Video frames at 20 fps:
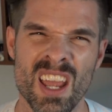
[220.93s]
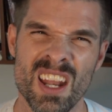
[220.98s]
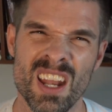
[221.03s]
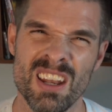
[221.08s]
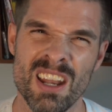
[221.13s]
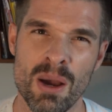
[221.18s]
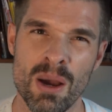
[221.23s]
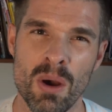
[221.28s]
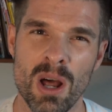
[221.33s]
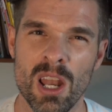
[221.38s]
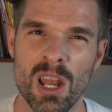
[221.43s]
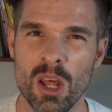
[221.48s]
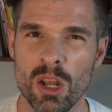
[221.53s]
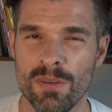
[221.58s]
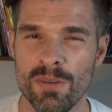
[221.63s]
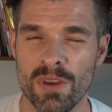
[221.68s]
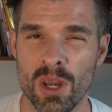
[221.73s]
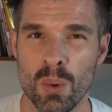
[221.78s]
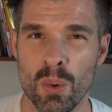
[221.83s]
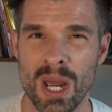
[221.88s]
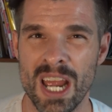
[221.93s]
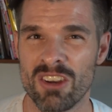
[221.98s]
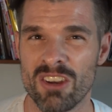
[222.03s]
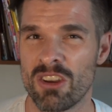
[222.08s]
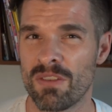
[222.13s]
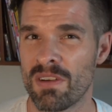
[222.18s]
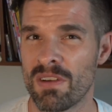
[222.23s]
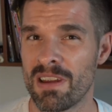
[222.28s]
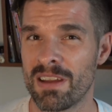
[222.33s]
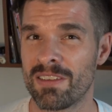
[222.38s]
Now, a lot of you were actually
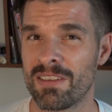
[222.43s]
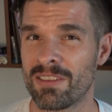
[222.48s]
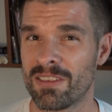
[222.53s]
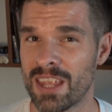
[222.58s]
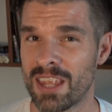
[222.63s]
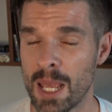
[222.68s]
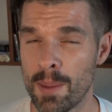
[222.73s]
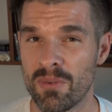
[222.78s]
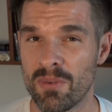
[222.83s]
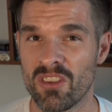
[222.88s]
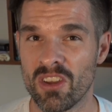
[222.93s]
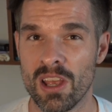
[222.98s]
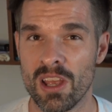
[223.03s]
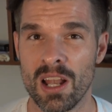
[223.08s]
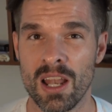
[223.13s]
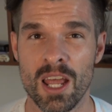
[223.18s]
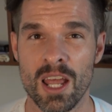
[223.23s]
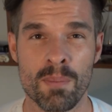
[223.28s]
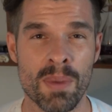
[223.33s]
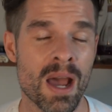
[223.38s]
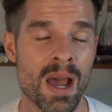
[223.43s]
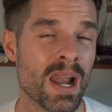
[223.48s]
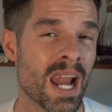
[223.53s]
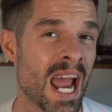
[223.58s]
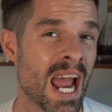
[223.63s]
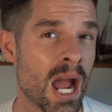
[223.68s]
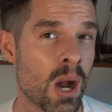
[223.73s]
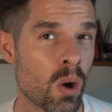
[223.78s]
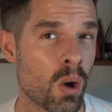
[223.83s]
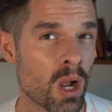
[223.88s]
very skeptical about
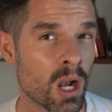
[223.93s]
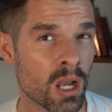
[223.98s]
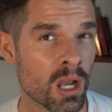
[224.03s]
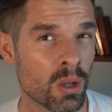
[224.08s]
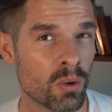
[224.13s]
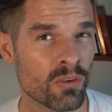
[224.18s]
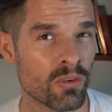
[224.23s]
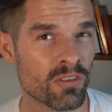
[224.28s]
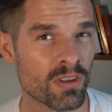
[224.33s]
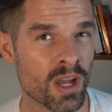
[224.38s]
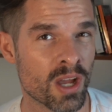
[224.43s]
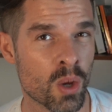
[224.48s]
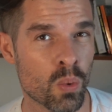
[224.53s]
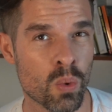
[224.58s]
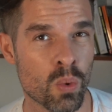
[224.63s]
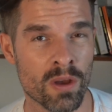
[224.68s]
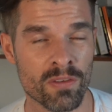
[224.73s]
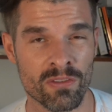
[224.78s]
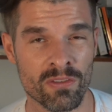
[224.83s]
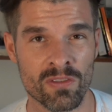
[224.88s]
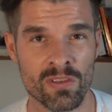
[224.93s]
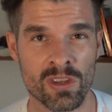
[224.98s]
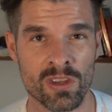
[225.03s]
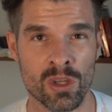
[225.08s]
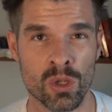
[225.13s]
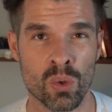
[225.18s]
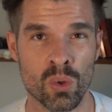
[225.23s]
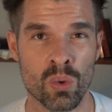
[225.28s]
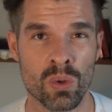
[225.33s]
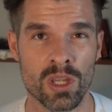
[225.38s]
how close I was
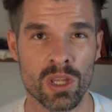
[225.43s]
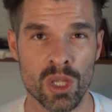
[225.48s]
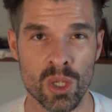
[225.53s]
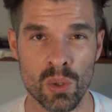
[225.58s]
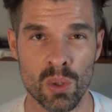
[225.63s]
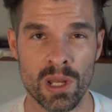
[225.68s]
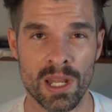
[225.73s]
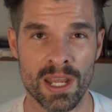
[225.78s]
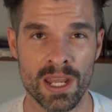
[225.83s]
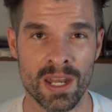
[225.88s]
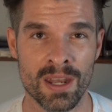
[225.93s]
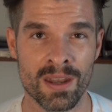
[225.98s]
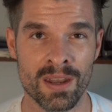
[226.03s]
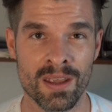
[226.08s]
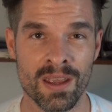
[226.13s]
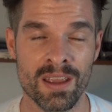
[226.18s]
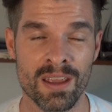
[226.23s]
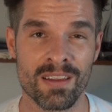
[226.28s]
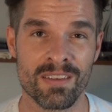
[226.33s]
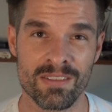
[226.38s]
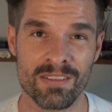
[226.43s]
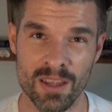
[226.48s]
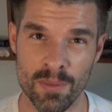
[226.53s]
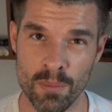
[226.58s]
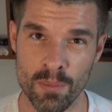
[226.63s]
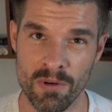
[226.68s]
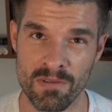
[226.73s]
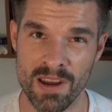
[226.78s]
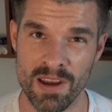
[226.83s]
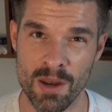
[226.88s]
to Yulin
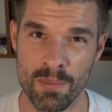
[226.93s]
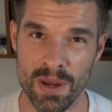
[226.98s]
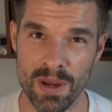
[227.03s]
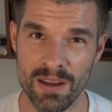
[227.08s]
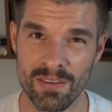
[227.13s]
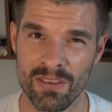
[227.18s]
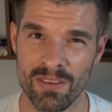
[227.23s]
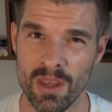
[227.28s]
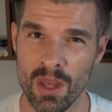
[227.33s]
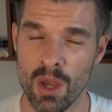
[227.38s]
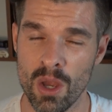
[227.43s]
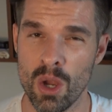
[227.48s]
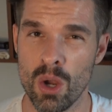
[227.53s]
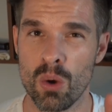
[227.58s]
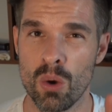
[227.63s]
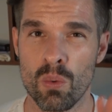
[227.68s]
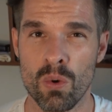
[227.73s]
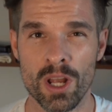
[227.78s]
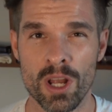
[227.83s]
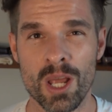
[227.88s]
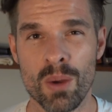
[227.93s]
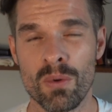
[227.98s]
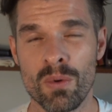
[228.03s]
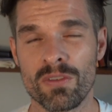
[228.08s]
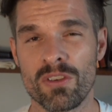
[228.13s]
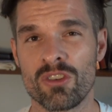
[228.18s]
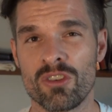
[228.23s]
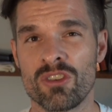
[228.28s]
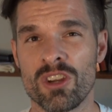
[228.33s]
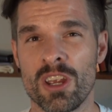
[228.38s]
Submarine Base. What I want
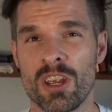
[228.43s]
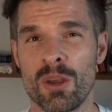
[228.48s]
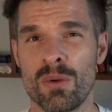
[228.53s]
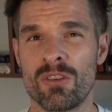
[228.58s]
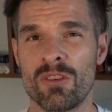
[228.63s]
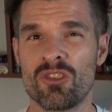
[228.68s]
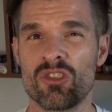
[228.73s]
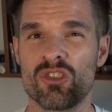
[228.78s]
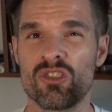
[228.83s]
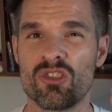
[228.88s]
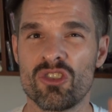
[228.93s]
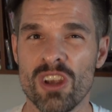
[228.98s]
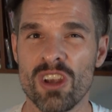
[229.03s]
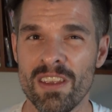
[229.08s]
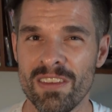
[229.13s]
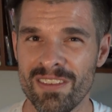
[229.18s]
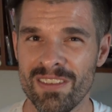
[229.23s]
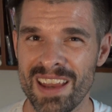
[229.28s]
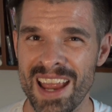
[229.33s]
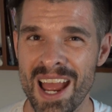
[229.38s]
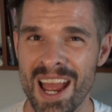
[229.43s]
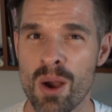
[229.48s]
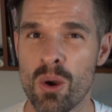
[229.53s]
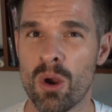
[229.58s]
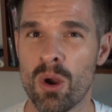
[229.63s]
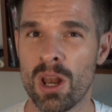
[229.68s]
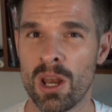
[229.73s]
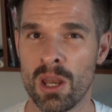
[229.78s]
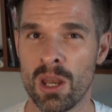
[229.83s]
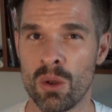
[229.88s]
to show you is just how
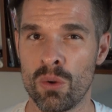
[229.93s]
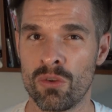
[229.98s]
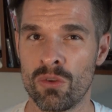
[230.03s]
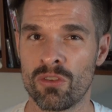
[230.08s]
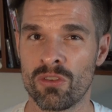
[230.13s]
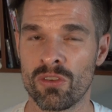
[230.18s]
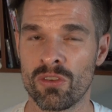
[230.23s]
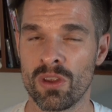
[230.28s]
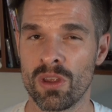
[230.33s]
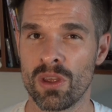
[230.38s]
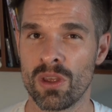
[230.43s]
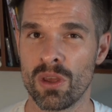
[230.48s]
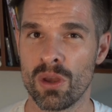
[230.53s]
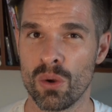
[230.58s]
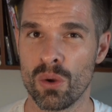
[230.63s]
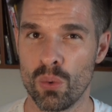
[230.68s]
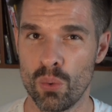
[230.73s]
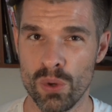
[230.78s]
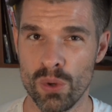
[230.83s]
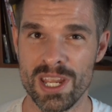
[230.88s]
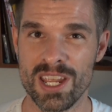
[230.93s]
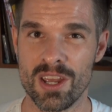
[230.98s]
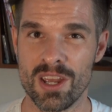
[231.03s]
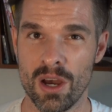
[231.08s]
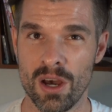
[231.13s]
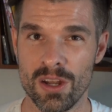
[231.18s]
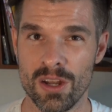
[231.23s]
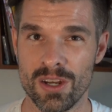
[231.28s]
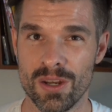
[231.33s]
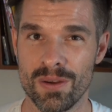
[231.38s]
close we
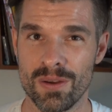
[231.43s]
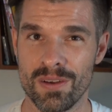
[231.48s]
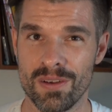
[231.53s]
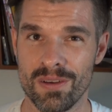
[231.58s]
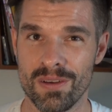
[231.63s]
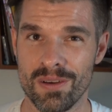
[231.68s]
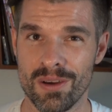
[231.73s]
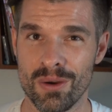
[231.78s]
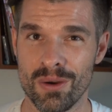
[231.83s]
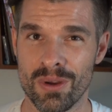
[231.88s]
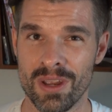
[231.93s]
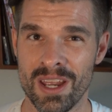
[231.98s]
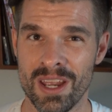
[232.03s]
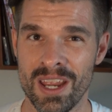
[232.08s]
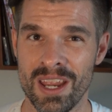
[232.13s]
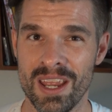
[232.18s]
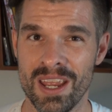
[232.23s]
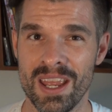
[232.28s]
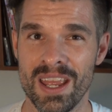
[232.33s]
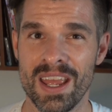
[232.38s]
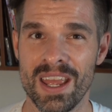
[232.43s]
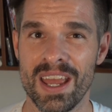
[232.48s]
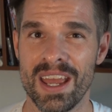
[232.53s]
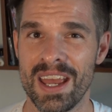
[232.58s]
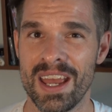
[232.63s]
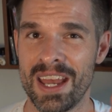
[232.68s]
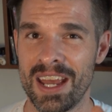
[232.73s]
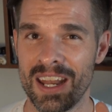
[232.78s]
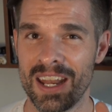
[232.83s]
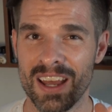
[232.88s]
got, okay?
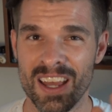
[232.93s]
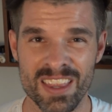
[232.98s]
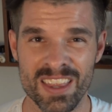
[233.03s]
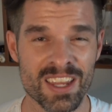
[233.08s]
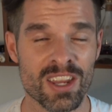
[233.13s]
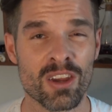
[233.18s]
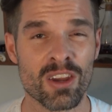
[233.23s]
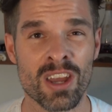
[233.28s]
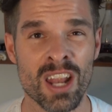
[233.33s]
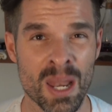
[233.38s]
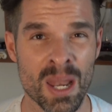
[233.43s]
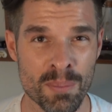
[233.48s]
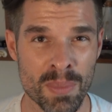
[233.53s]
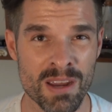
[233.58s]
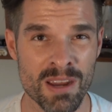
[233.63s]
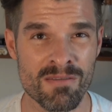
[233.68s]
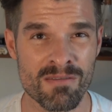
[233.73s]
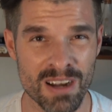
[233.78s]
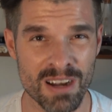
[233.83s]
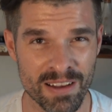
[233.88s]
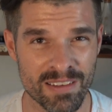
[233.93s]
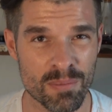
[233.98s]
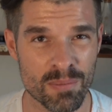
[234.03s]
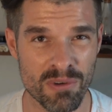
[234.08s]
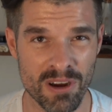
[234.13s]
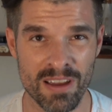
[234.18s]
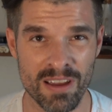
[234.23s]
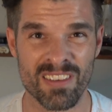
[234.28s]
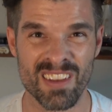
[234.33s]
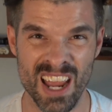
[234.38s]
And I think you're going to be really
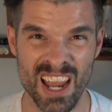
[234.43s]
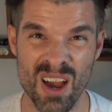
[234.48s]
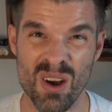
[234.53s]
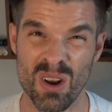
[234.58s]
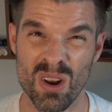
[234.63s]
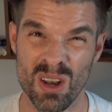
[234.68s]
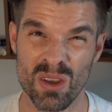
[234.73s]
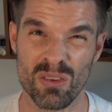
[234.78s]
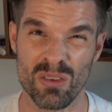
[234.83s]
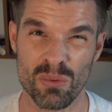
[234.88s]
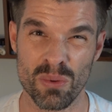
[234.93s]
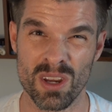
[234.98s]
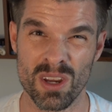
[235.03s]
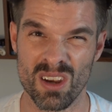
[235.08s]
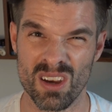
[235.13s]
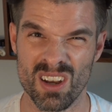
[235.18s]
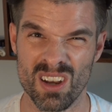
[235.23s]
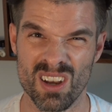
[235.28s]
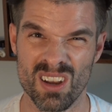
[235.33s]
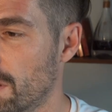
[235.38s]
surprised how close we got.